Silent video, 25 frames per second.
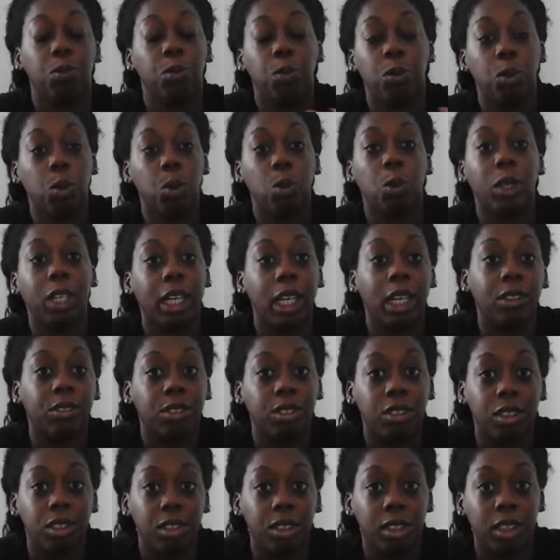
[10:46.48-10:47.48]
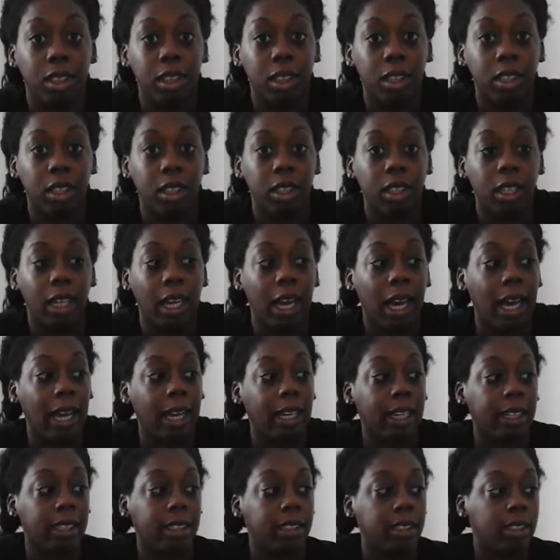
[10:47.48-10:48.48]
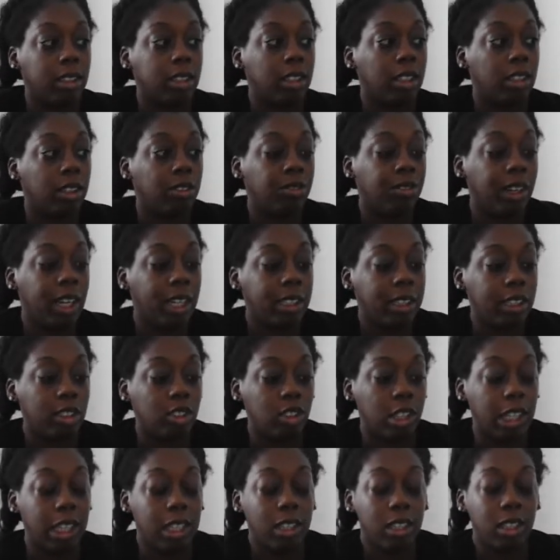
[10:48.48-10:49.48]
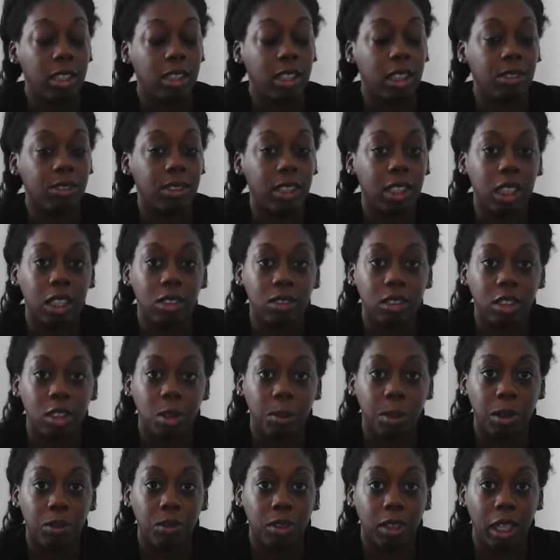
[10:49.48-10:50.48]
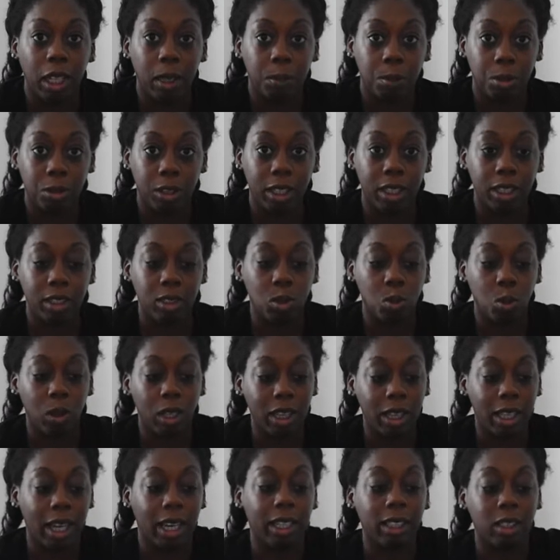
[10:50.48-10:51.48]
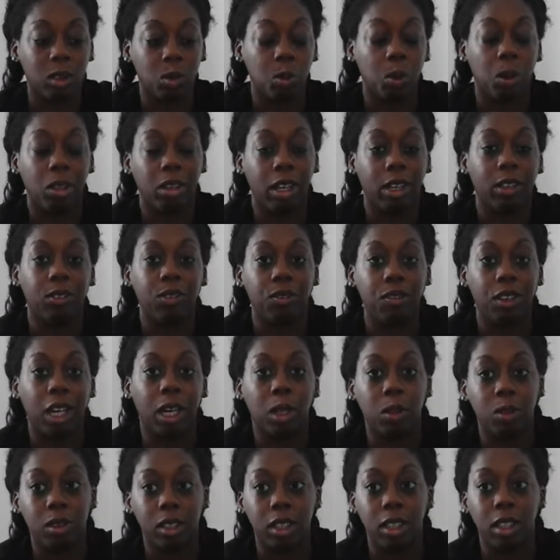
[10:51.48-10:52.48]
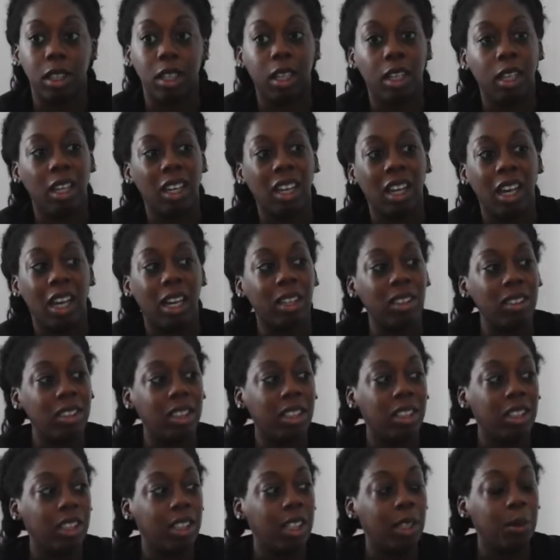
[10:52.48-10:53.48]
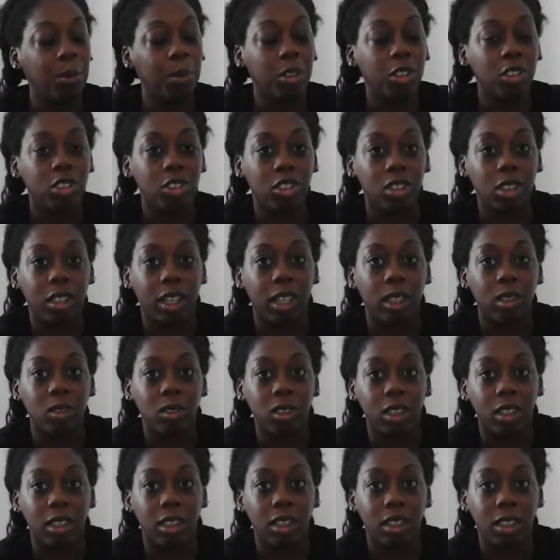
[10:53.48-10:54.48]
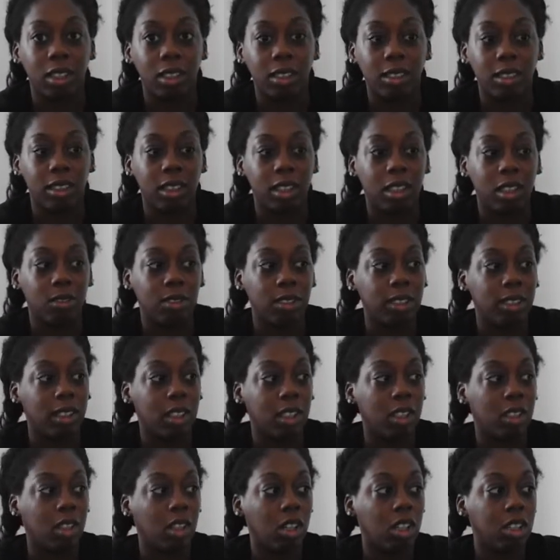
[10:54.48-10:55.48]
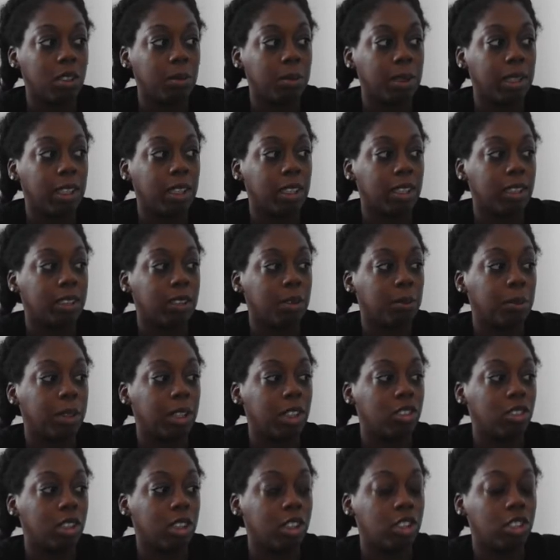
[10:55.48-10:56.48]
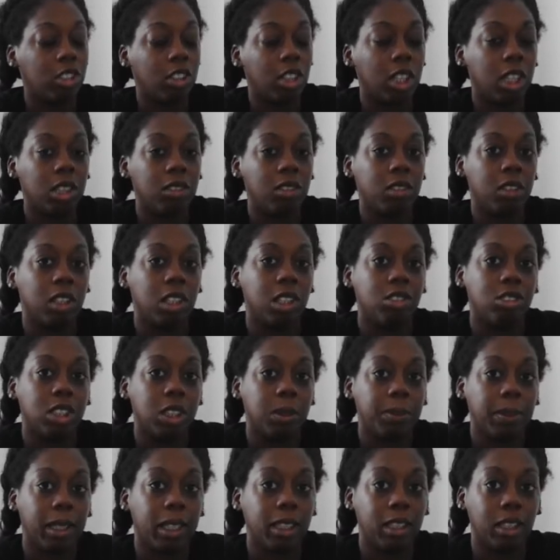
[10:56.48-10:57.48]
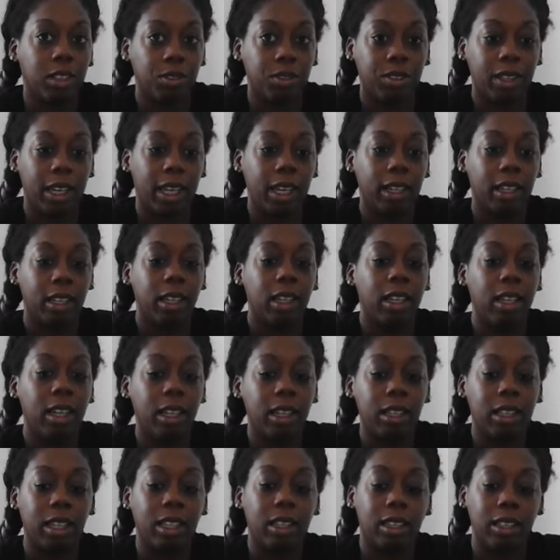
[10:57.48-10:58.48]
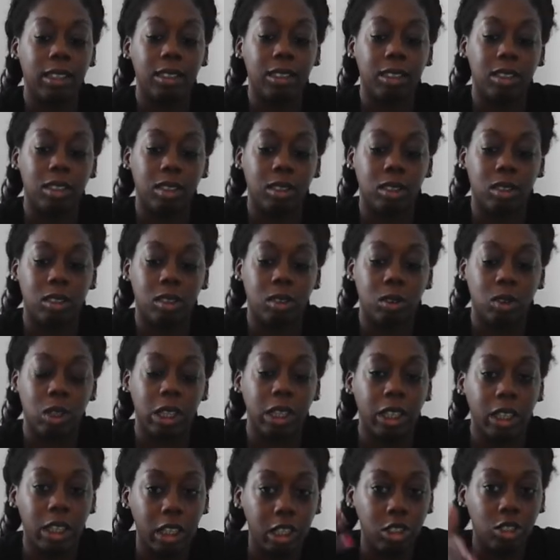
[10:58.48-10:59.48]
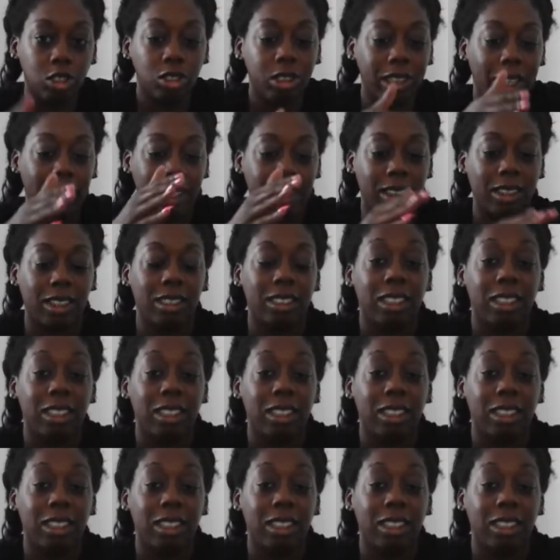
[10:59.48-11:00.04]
whatever. And the fact that they couldn't even give it to me for that price when that is where I found it, I was like, keep your shit. I don't need this. Like, if it's going to cost me this much and you're not even going to respect the fact that this is legit, like the